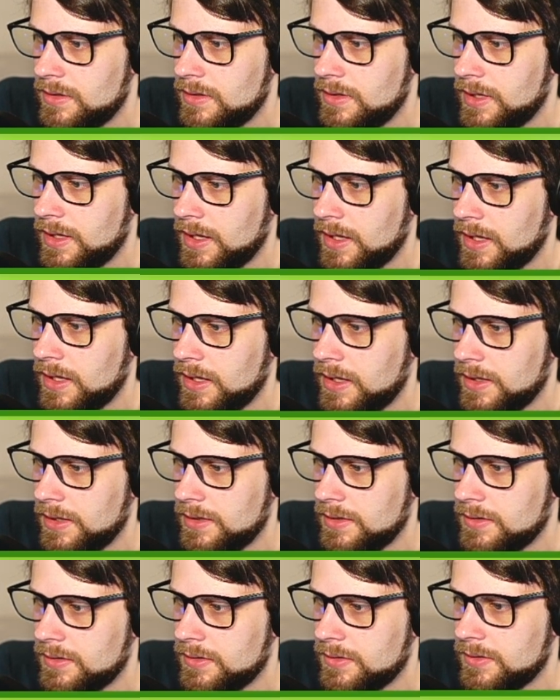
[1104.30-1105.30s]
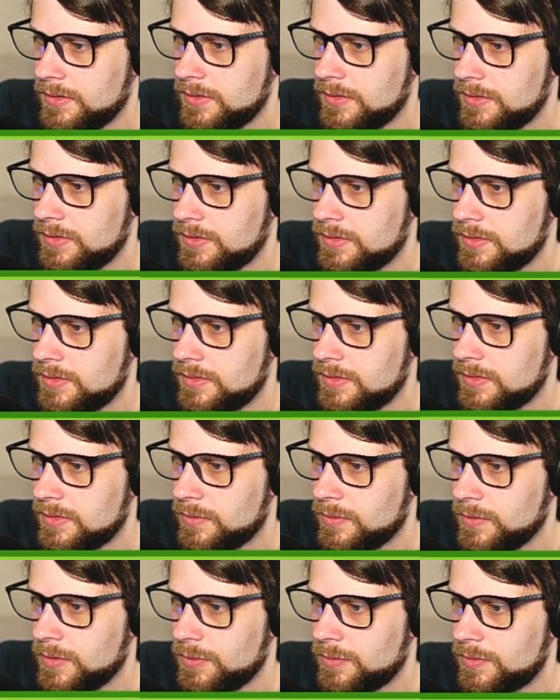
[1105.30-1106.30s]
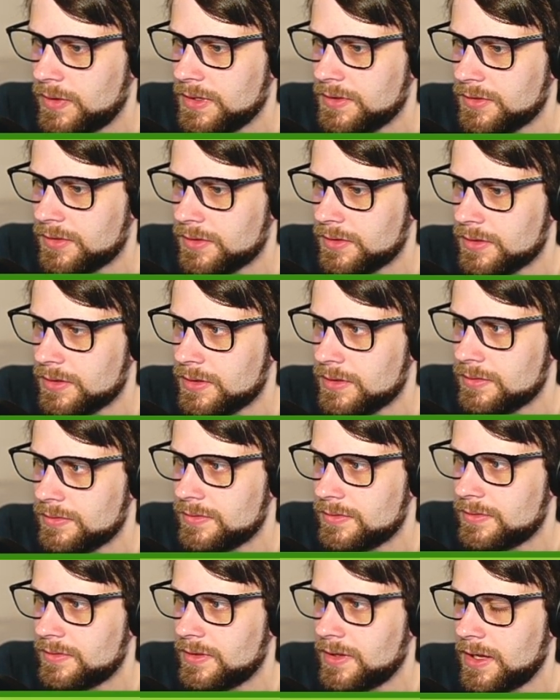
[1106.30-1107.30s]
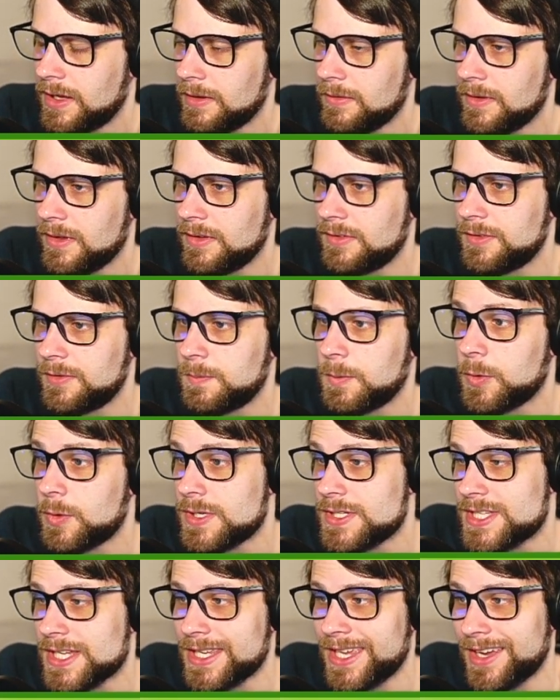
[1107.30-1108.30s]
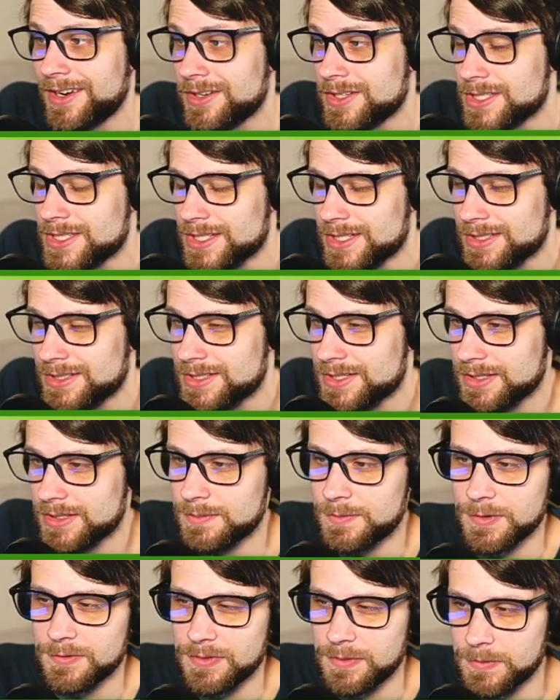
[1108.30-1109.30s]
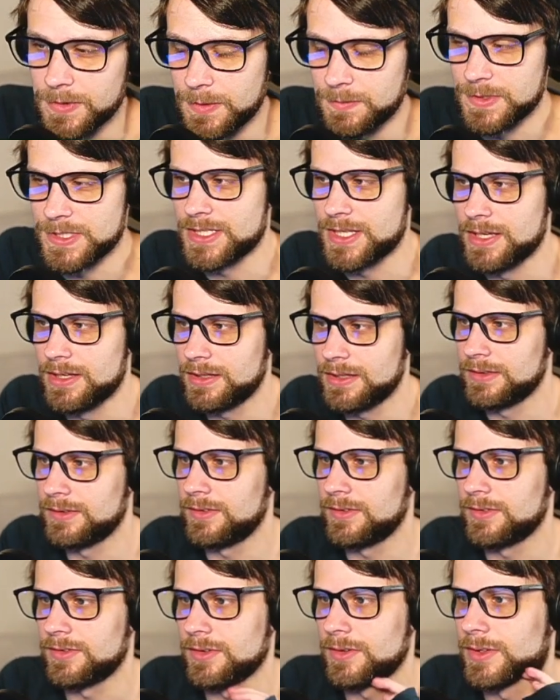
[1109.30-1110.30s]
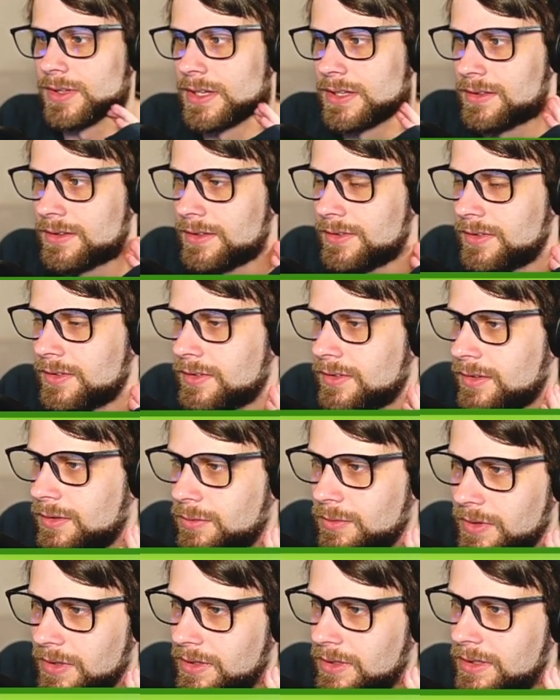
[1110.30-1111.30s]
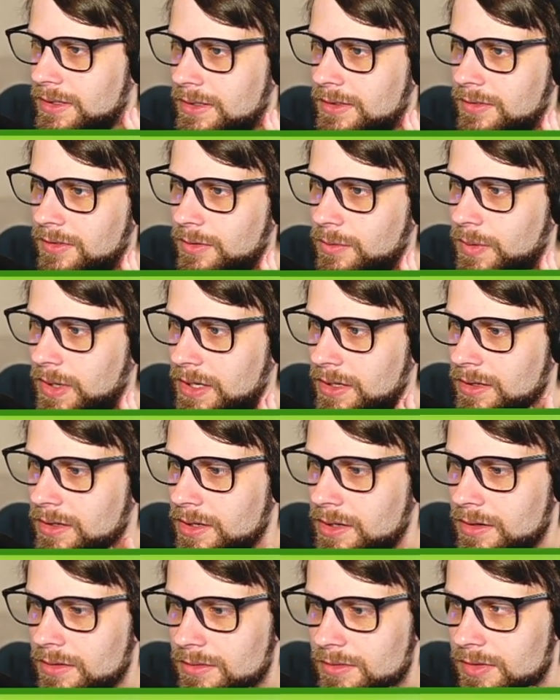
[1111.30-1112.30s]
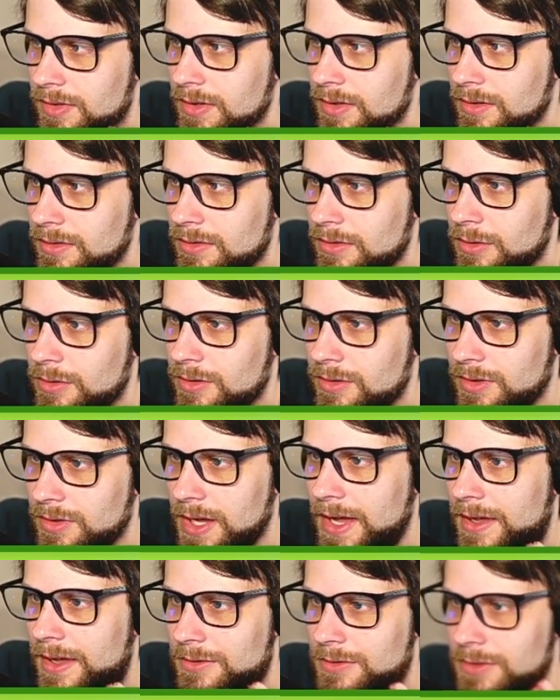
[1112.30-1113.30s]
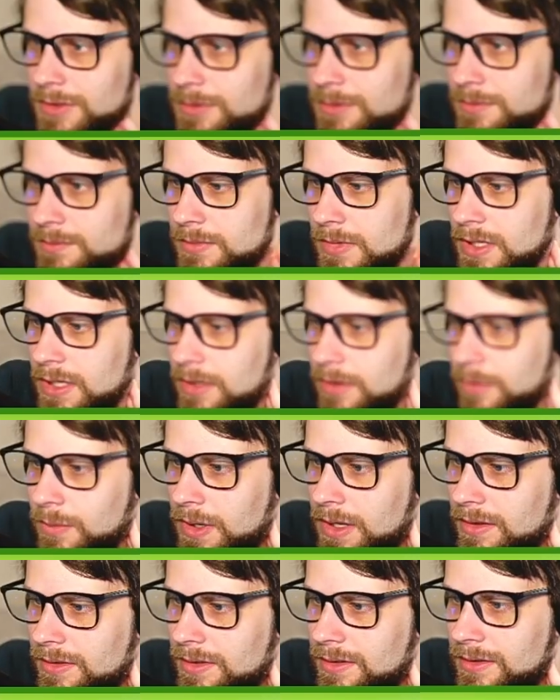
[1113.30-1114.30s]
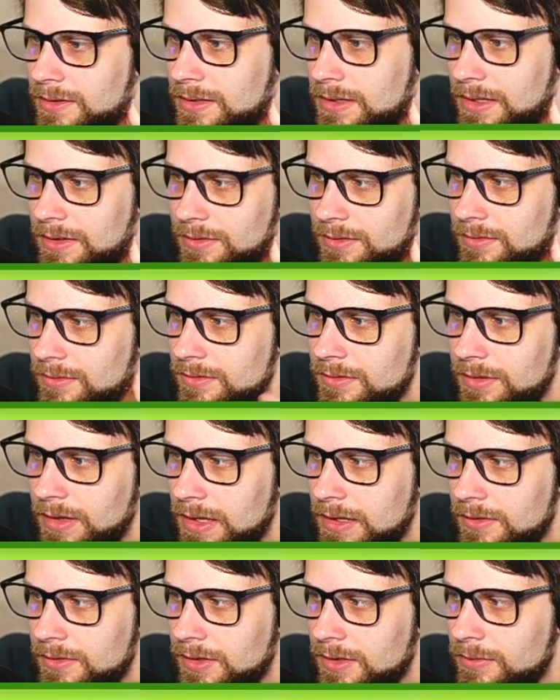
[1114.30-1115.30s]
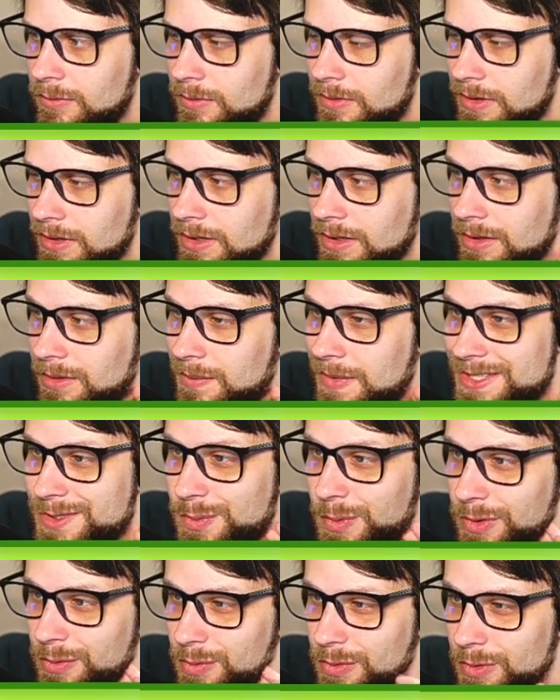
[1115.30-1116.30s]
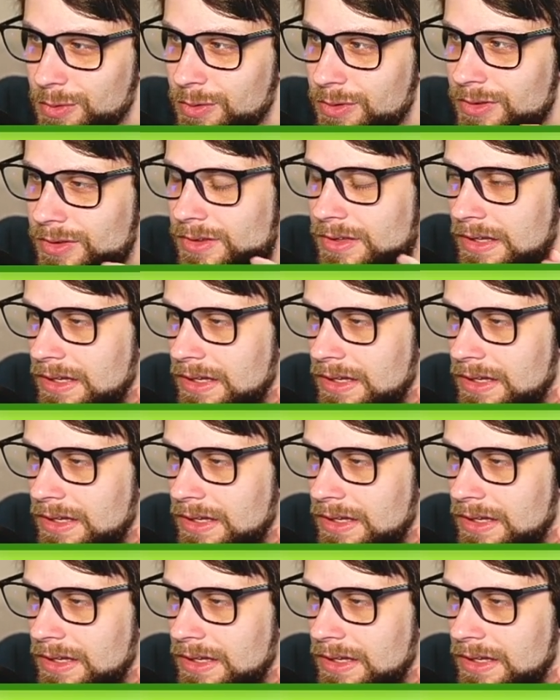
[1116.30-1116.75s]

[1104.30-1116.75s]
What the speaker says: And we'll Razor Leaf. Spore is a guaranteed sleep if I'm not mistaken, so like this is a really easy way to neuter the Houndoom in a way that it isn't really gonna mess with Ruth.